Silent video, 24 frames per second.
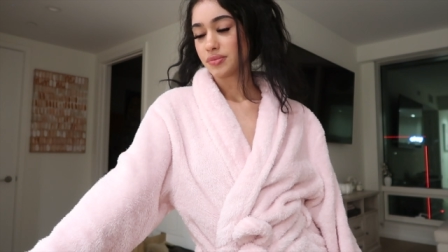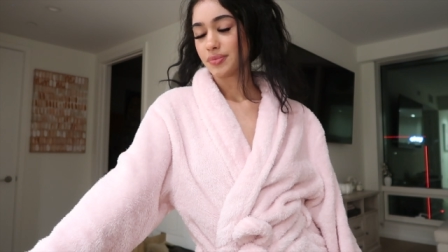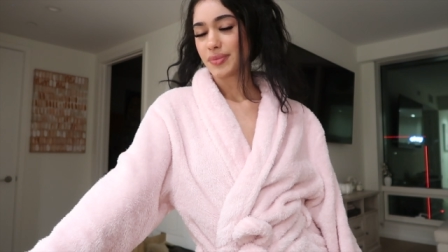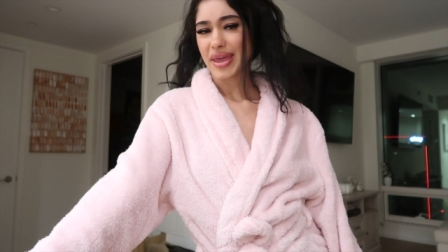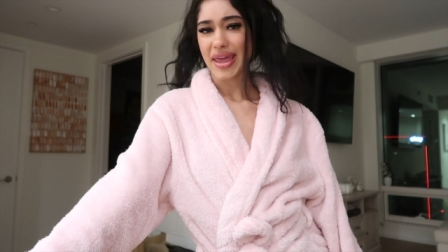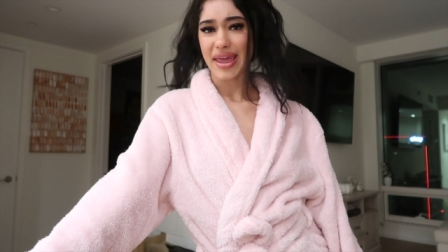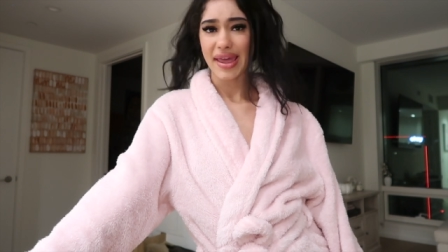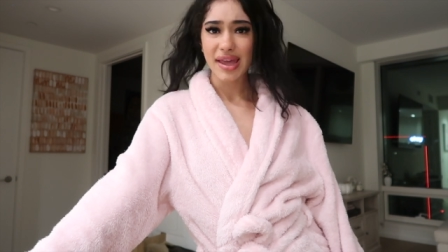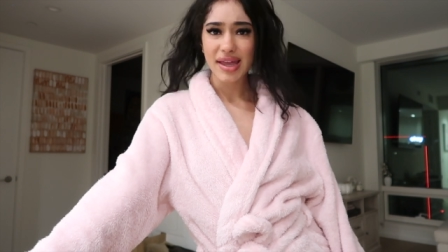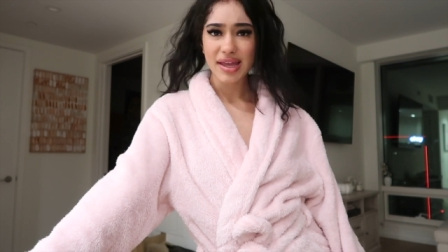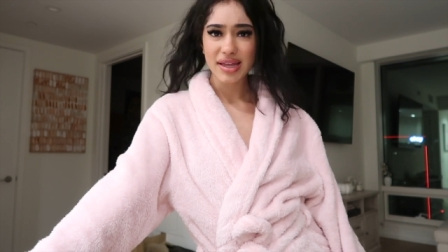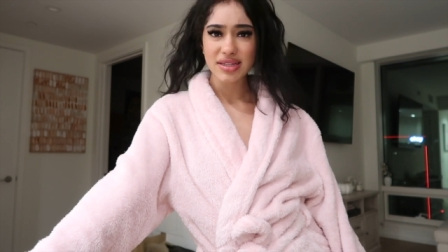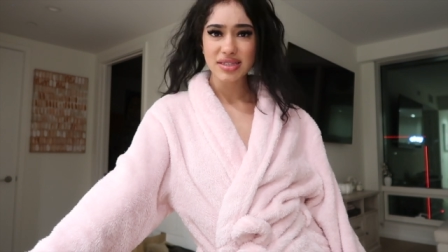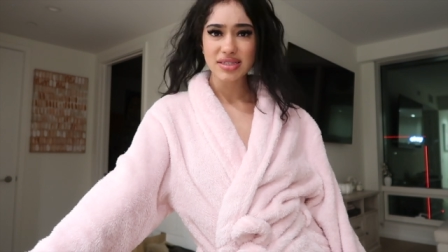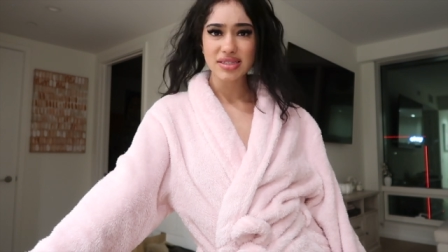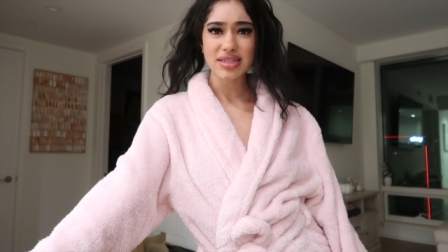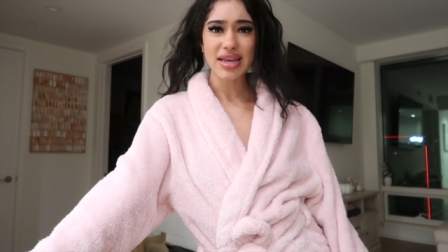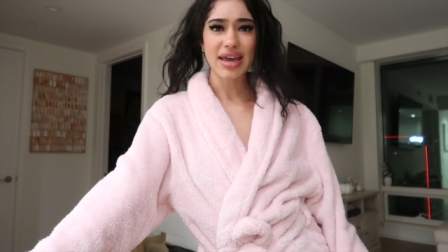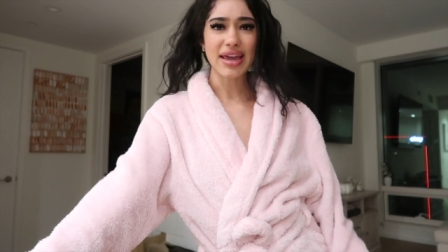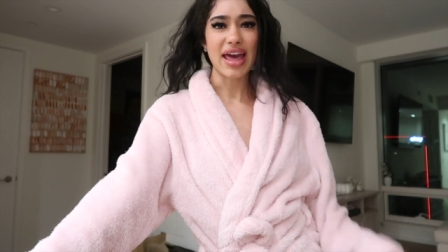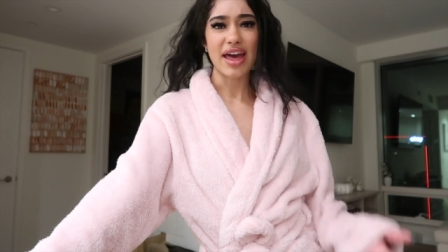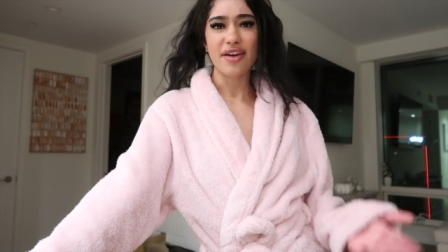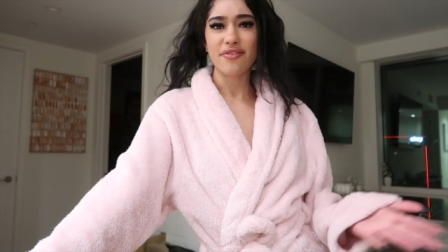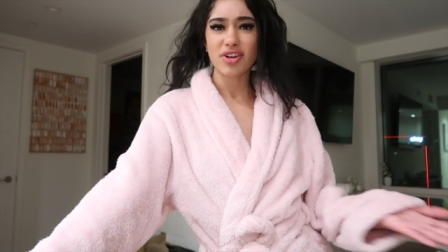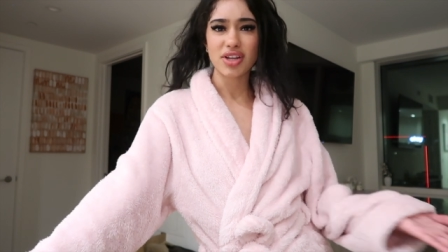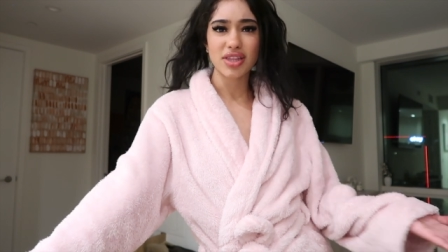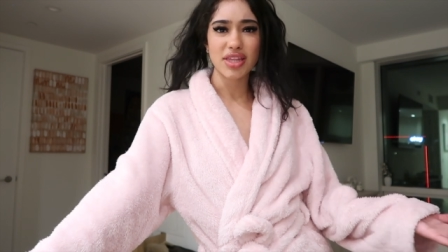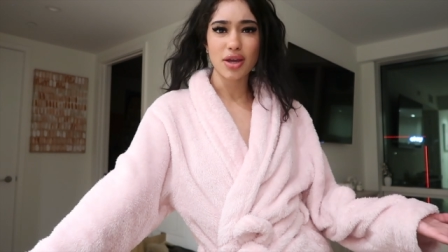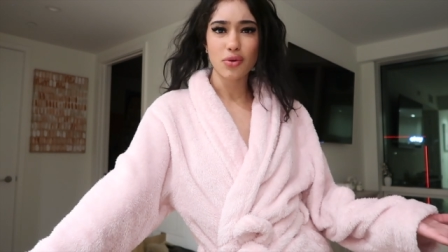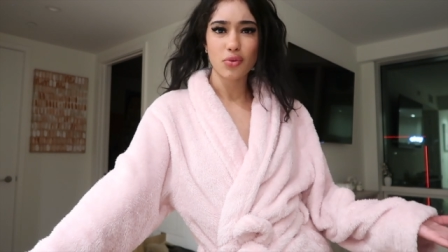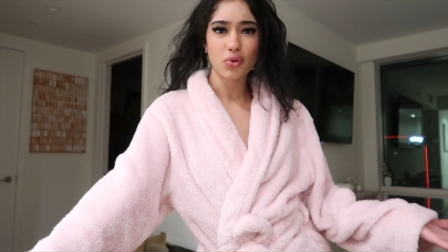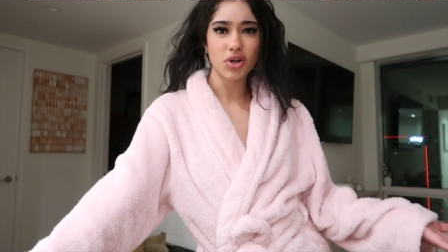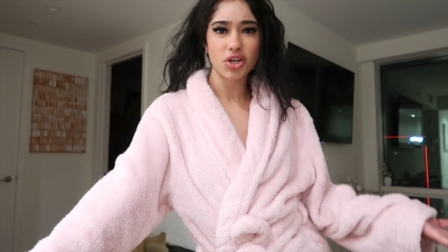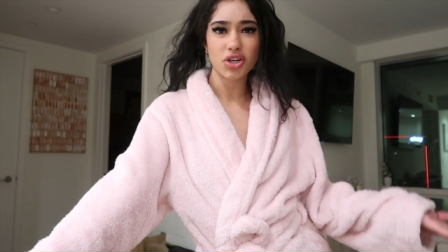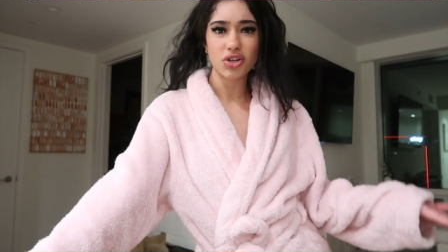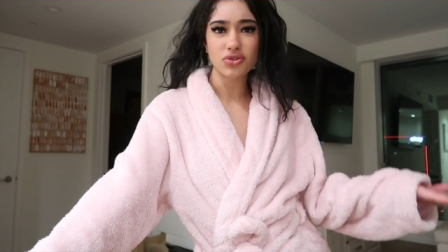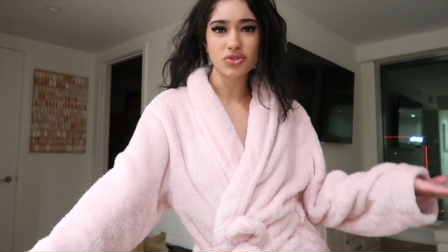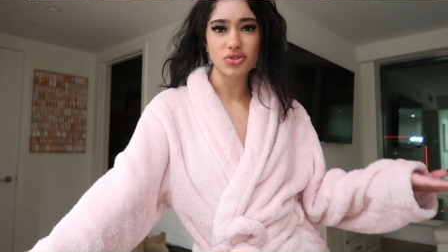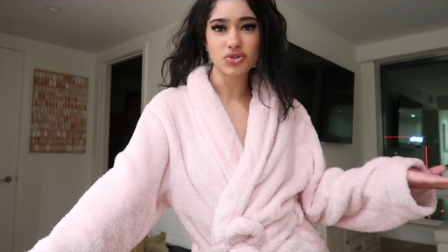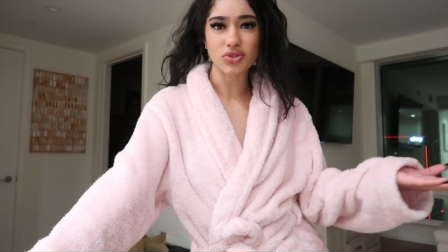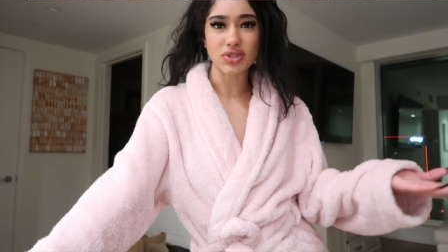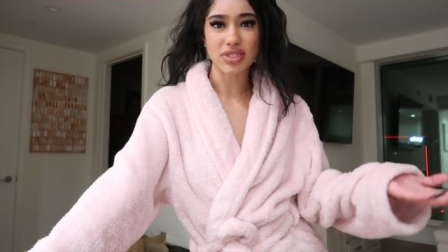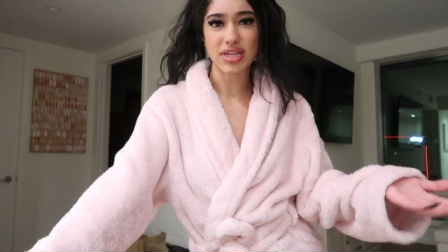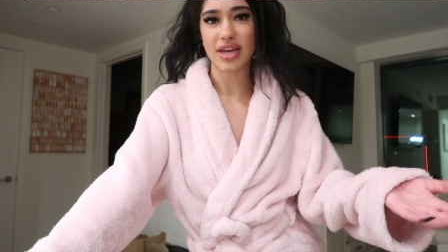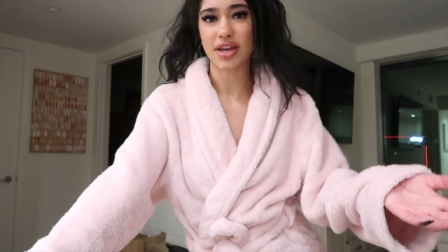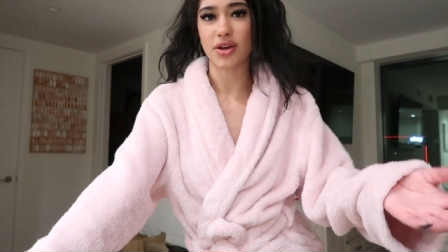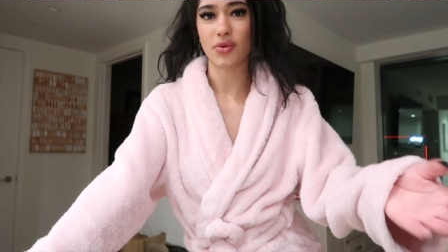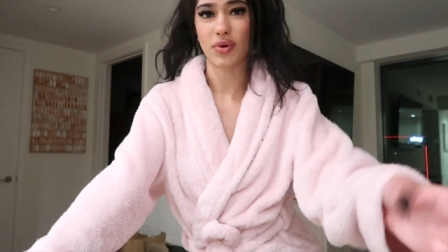Pants, like everything were
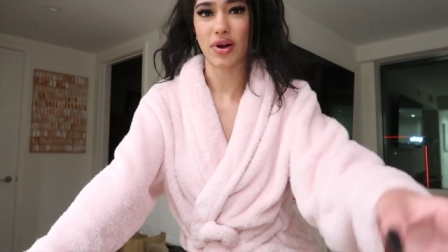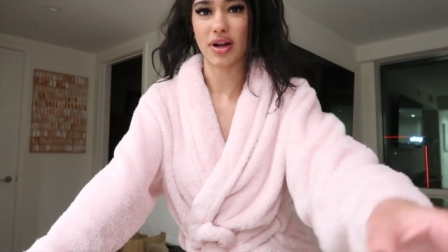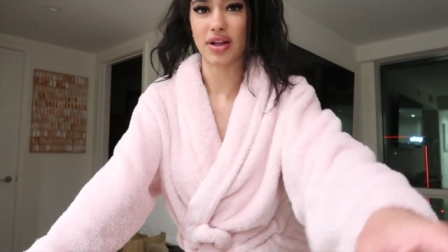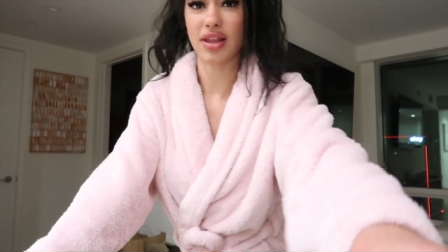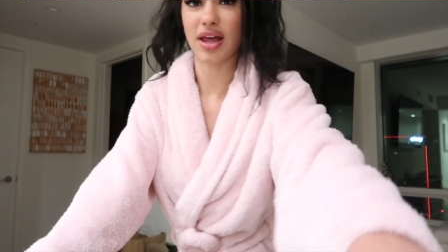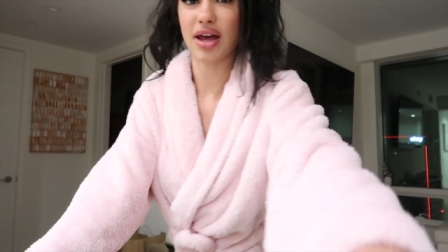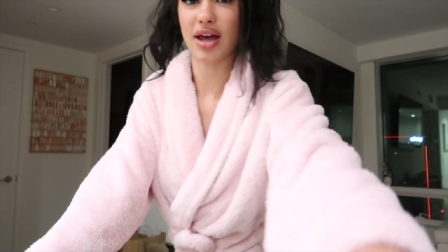neutrals, I could wear a